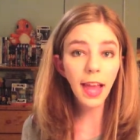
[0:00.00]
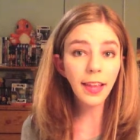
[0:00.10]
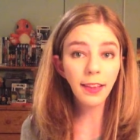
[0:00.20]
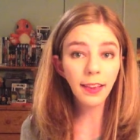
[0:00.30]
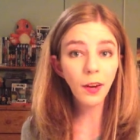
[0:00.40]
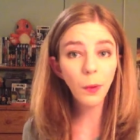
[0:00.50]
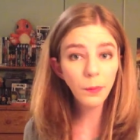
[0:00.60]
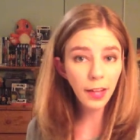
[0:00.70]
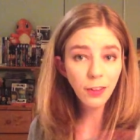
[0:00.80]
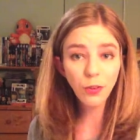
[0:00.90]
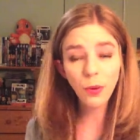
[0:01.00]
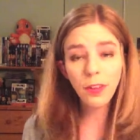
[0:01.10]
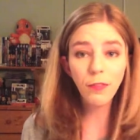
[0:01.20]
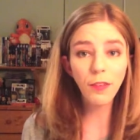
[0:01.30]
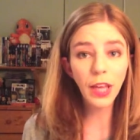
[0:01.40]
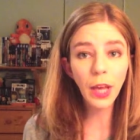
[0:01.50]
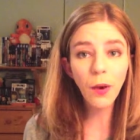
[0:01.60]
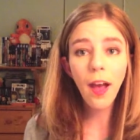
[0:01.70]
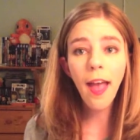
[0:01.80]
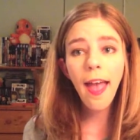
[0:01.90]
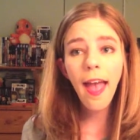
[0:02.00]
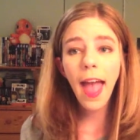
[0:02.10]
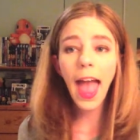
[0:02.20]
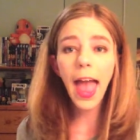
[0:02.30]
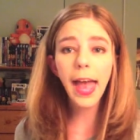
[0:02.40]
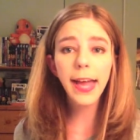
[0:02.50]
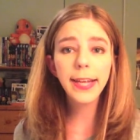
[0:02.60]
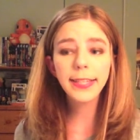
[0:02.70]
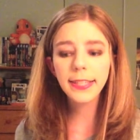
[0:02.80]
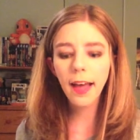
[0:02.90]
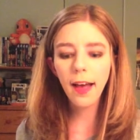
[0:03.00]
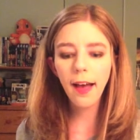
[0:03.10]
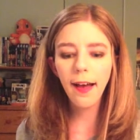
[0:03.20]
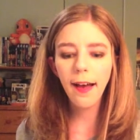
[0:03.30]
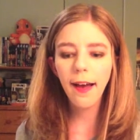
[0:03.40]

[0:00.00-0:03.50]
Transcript: as I said, I hope you guys enjoyed this video. And uh,